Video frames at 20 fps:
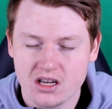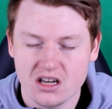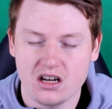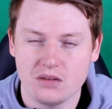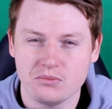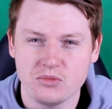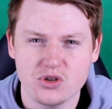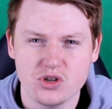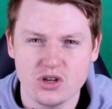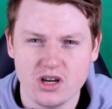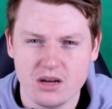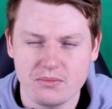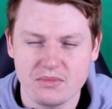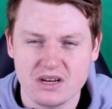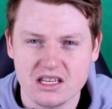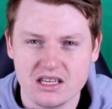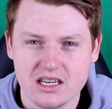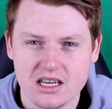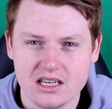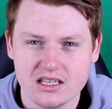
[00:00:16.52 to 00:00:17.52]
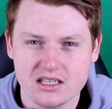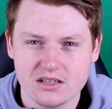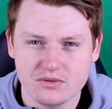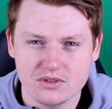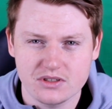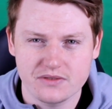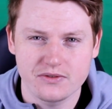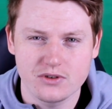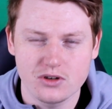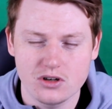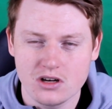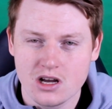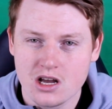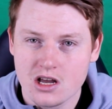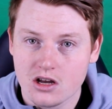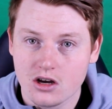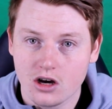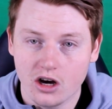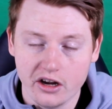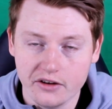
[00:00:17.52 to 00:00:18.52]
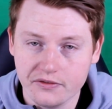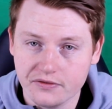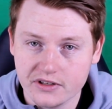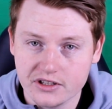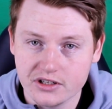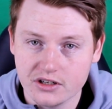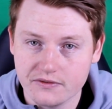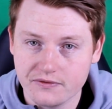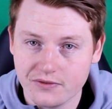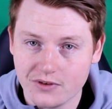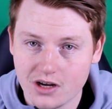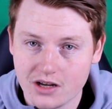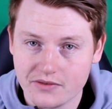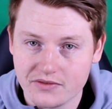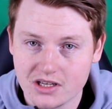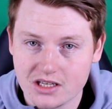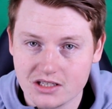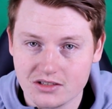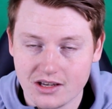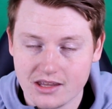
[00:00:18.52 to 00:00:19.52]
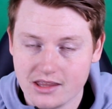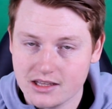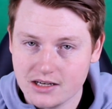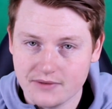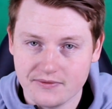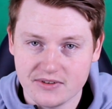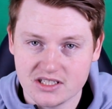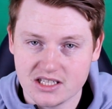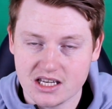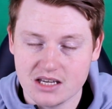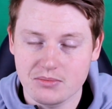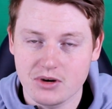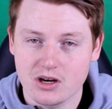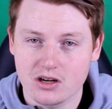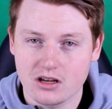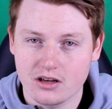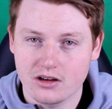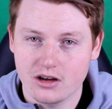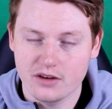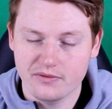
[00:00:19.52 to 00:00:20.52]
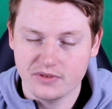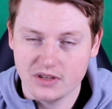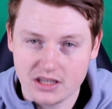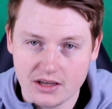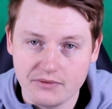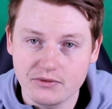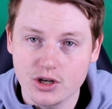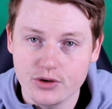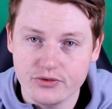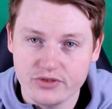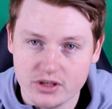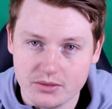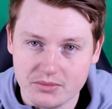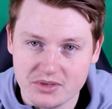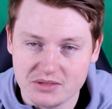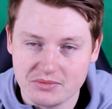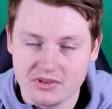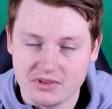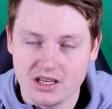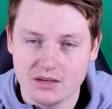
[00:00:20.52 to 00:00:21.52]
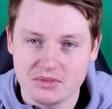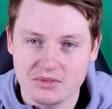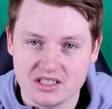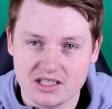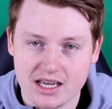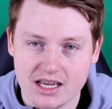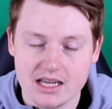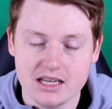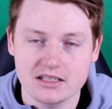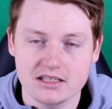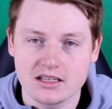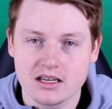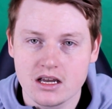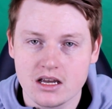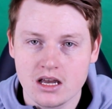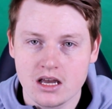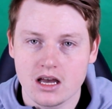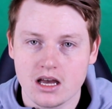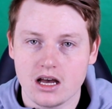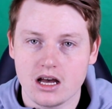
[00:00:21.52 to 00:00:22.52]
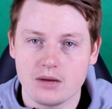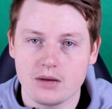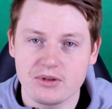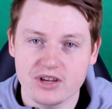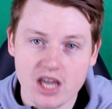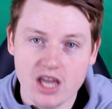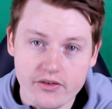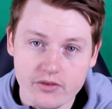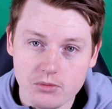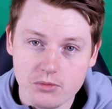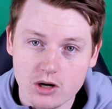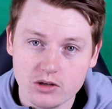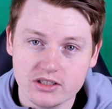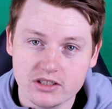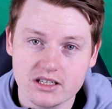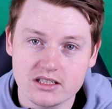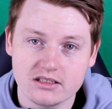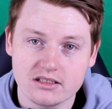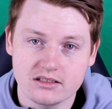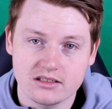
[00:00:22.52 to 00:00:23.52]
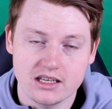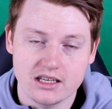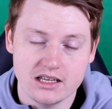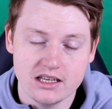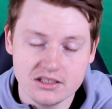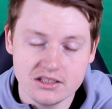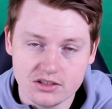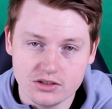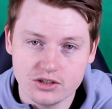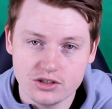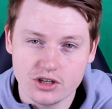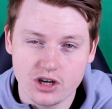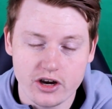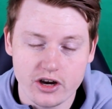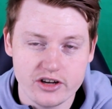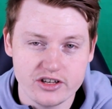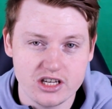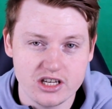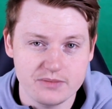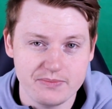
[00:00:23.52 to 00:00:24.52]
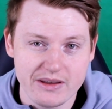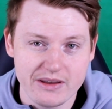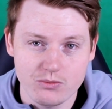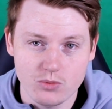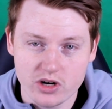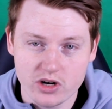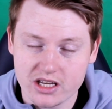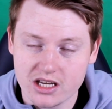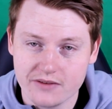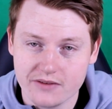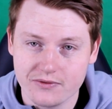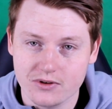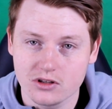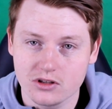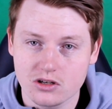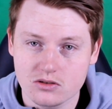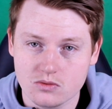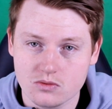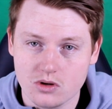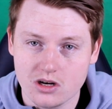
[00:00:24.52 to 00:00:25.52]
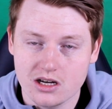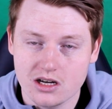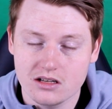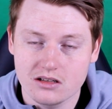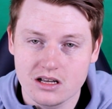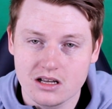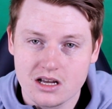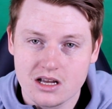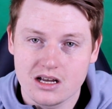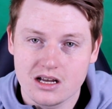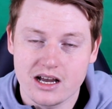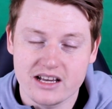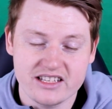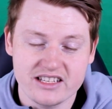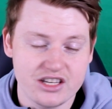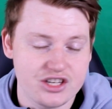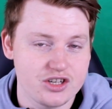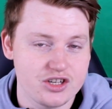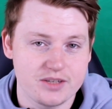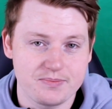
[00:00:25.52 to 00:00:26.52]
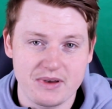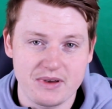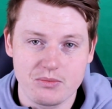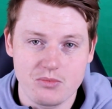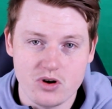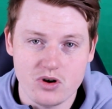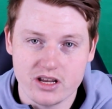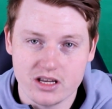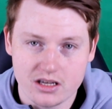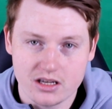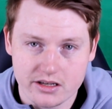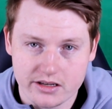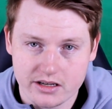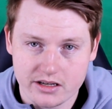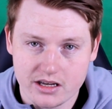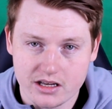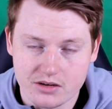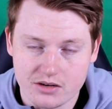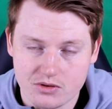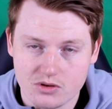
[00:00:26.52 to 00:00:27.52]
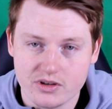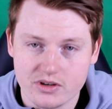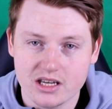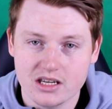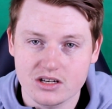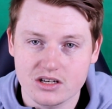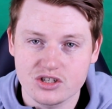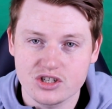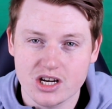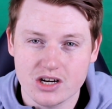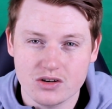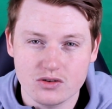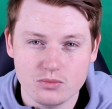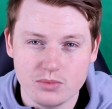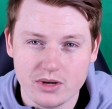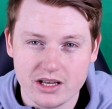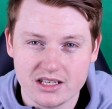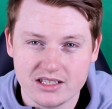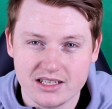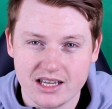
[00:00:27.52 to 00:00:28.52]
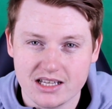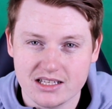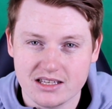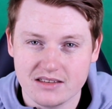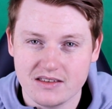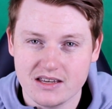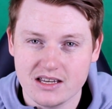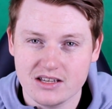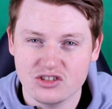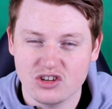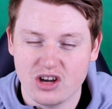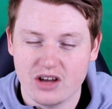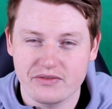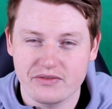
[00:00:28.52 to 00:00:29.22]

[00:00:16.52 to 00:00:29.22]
I'm not sure how many years it was for. Hopefully not 5 years like they did for Seabolder. Hopefully they've learned from their mistakes. But Kevin Walters, he is the new coach. He's been wanting it for a long while. He's actually just been wanting an NRL gig in general by the sounds of things.